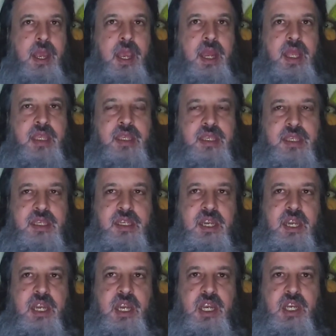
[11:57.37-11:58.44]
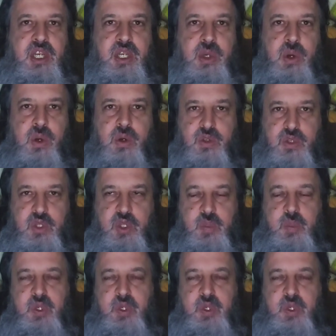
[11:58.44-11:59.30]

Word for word: And it shows you the